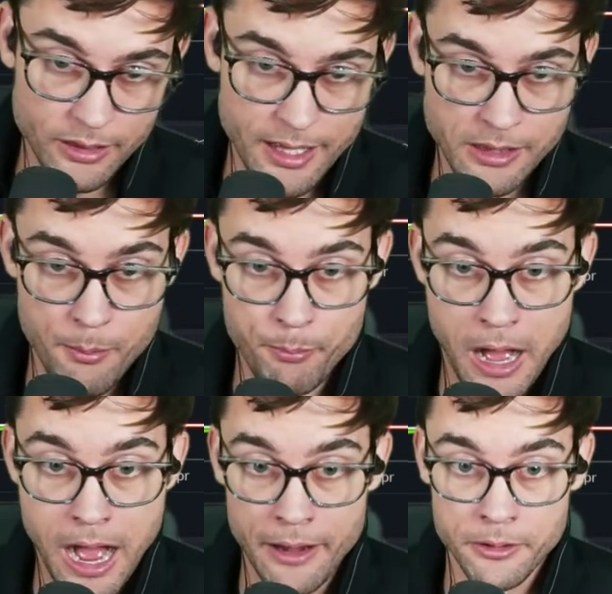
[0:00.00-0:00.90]
that the
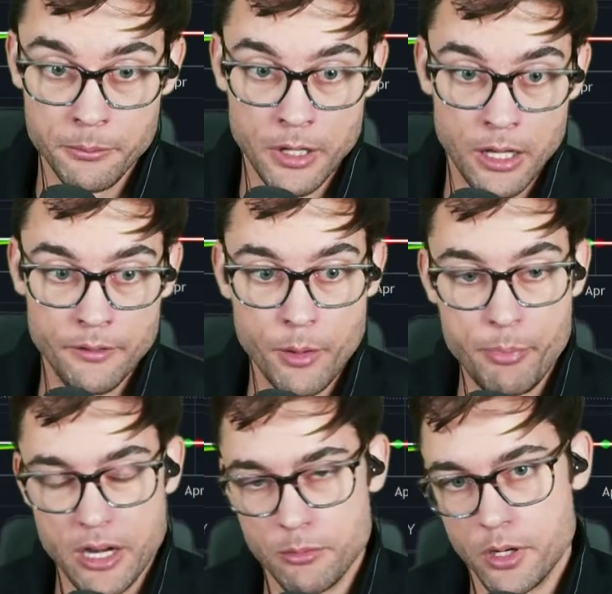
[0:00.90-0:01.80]
bottom of a
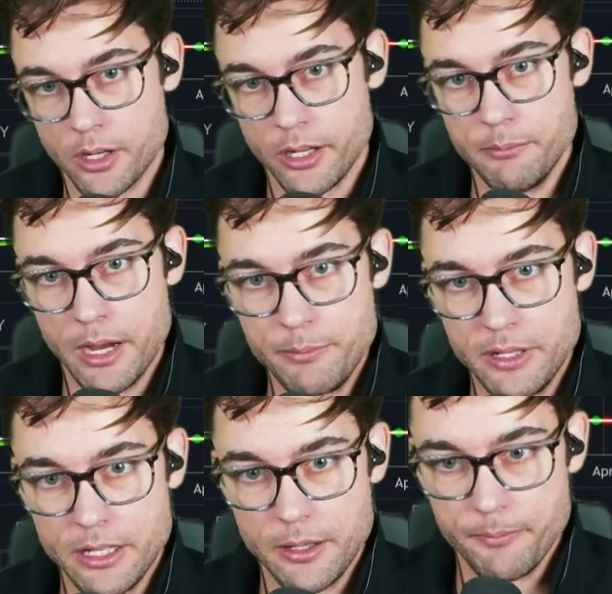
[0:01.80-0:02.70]
bear market might be
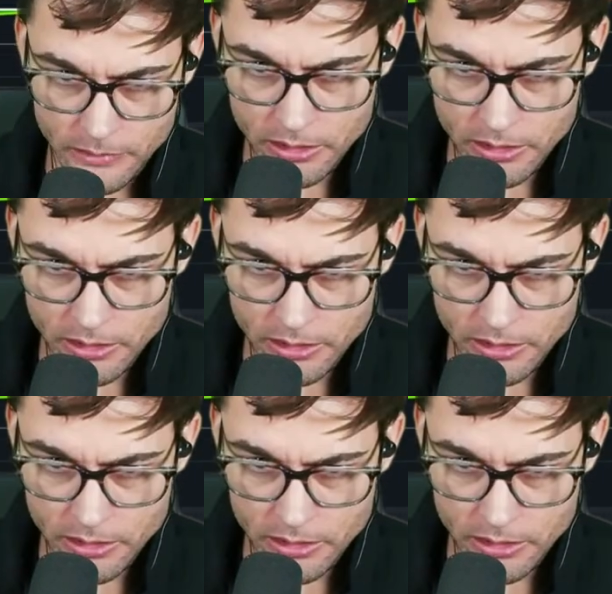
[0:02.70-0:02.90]
in.